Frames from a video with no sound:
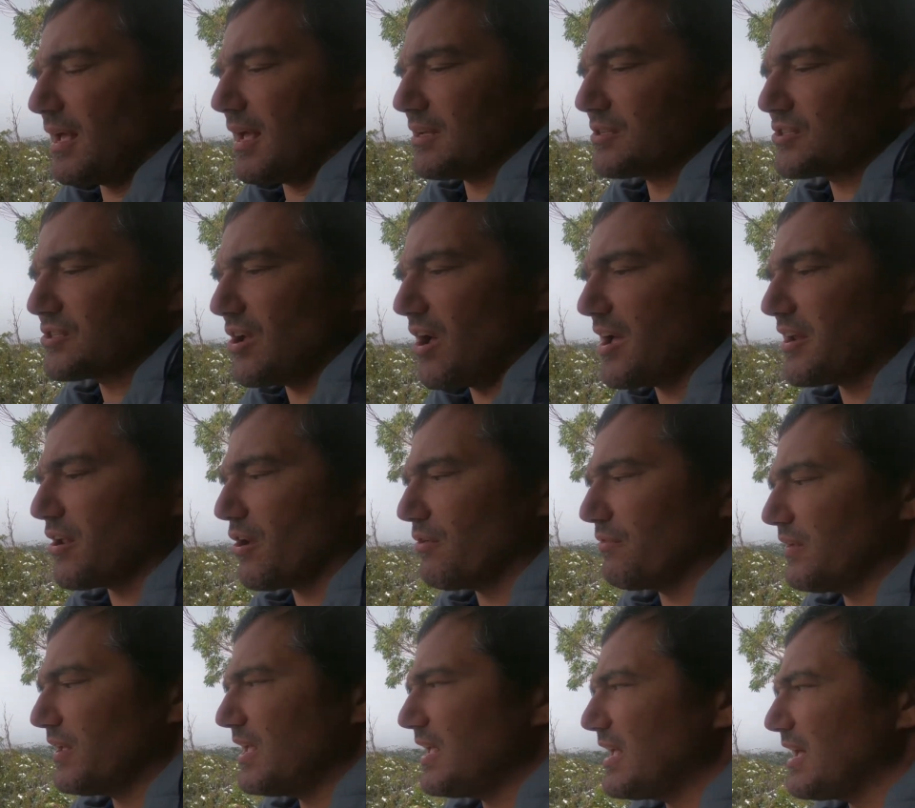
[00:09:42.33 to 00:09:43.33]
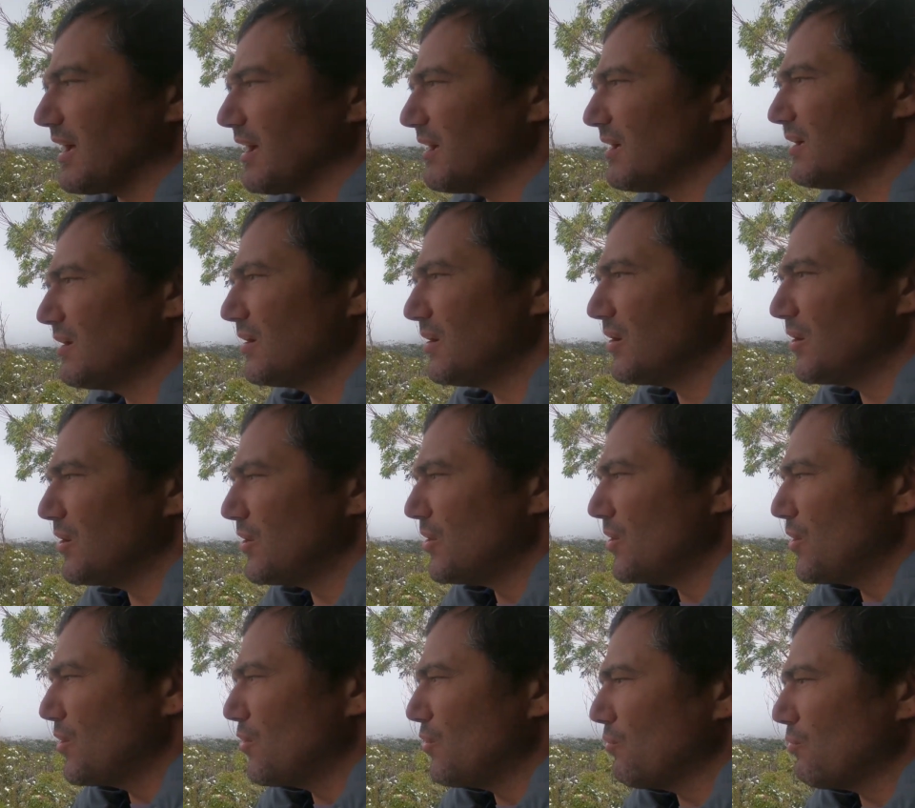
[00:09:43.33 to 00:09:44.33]
site over here
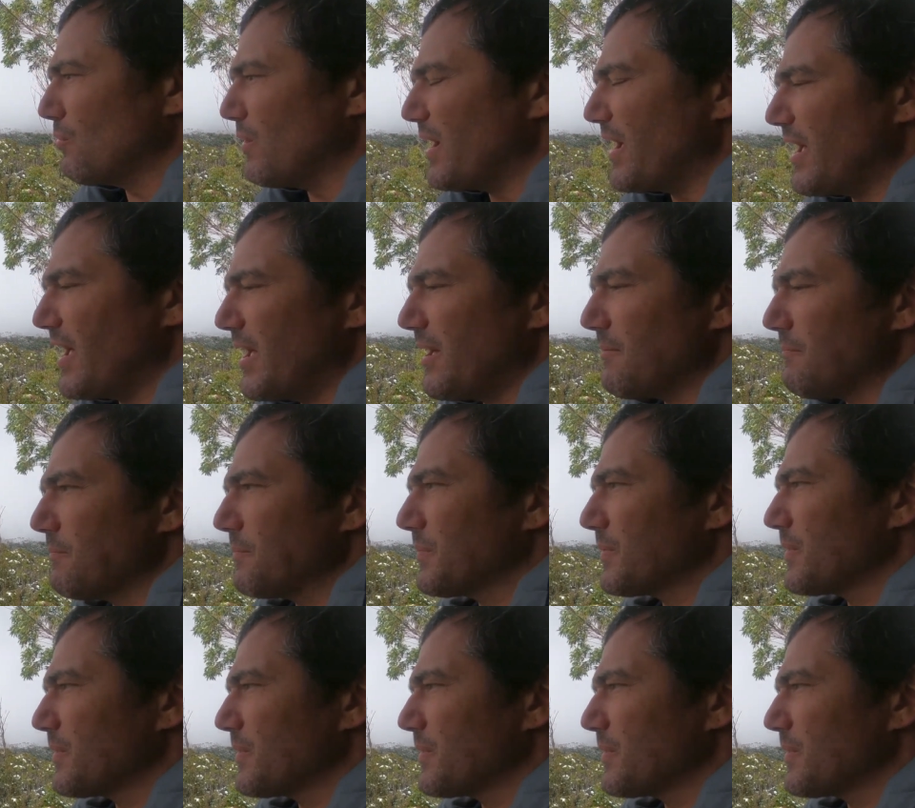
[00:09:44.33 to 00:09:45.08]
where